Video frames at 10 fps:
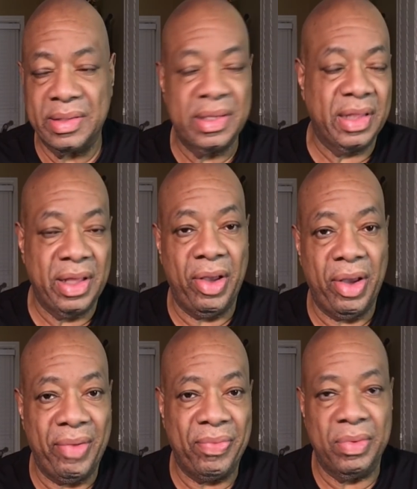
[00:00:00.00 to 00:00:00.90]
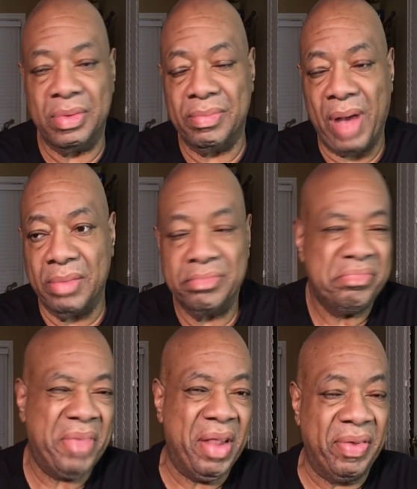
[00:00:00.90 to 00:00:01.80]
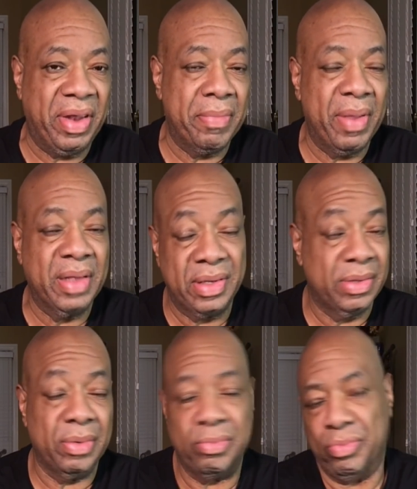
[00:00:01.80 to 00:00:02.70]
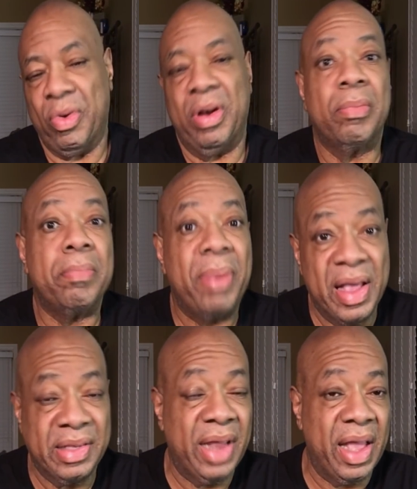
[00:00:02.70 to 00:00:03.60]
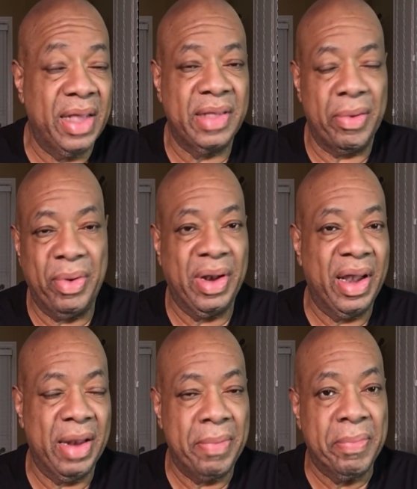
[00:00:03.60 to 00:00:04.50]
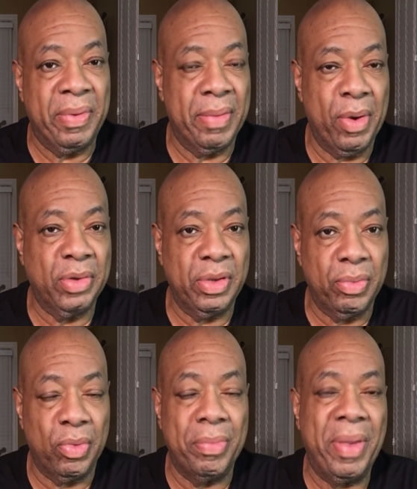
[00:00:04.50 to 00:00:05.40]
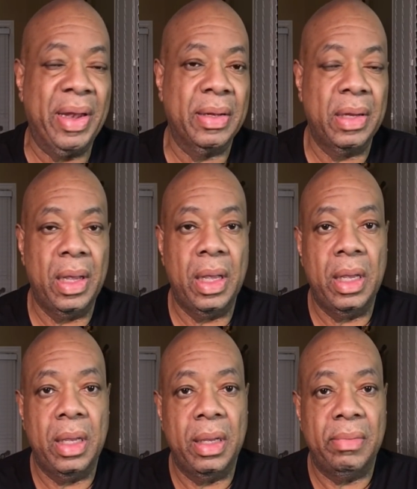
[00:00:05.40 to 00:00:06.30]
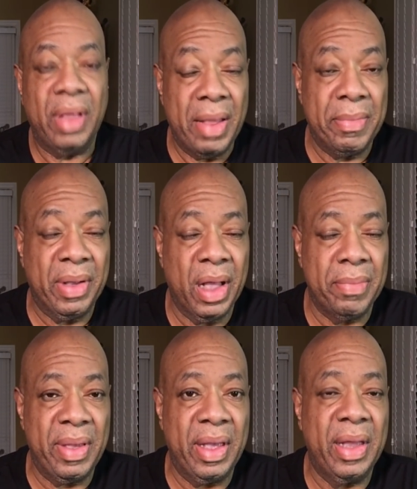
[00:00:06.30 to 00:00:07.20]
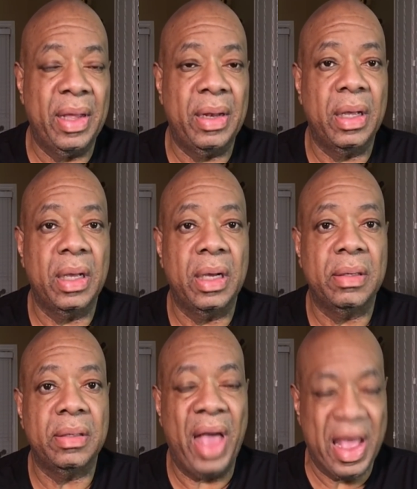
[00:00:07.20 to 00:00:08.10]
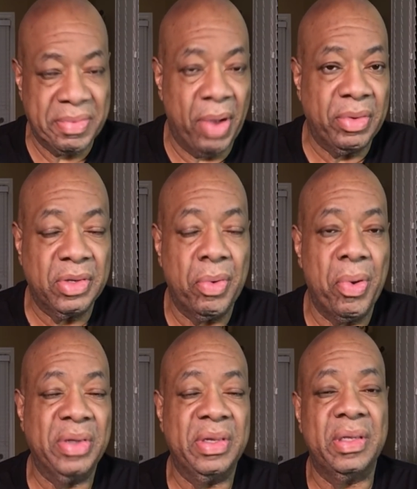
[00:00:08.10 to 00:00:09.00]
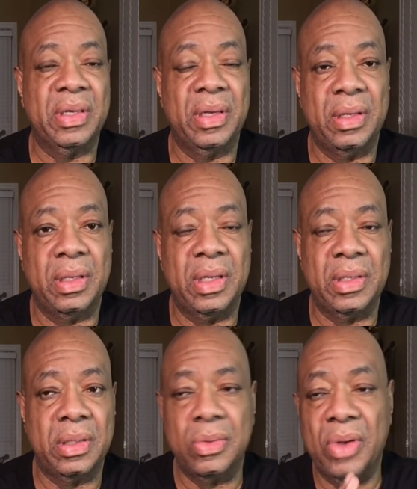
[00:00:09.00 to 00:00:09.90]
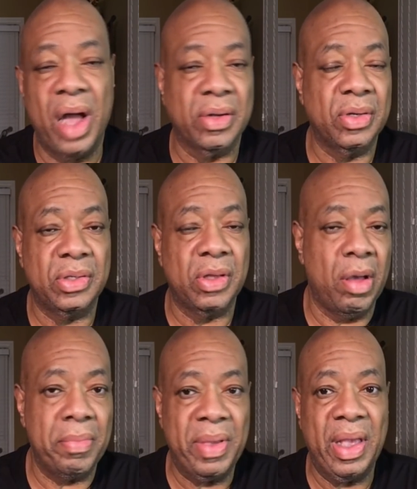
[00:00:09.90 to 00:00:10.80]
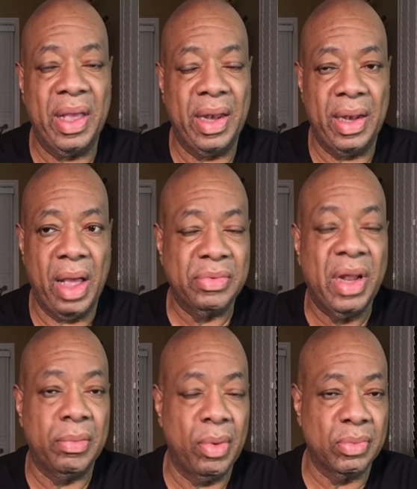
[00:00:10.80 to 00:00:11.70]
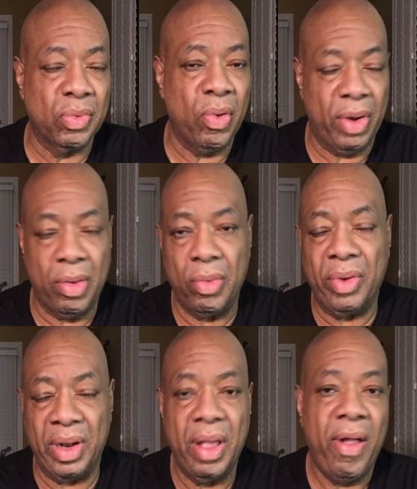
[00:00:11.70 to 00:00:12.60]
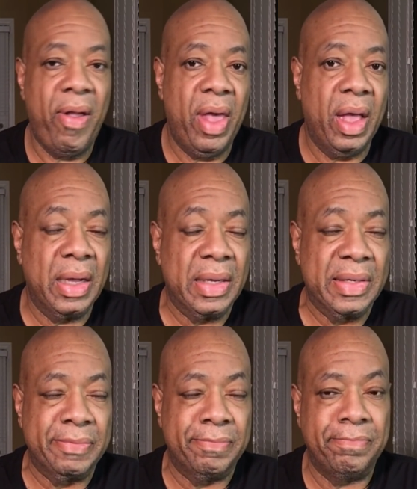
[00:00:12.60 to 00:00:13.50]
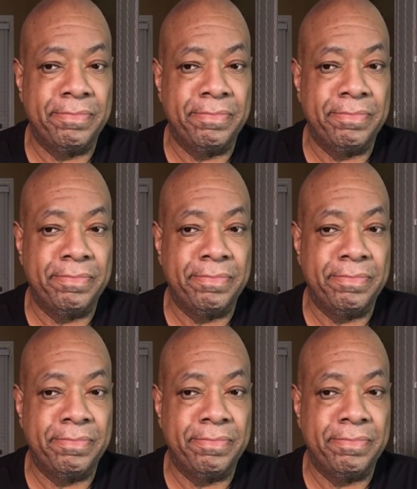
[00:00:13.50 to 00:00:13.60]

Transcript: sit there for about 10, 15 minutes. This was one of the blessed days. There wasn't a lot of people in the emergency room, and they let me come in and ask me all these questions, and these two doctors saw me, and I was telling them what was going on, and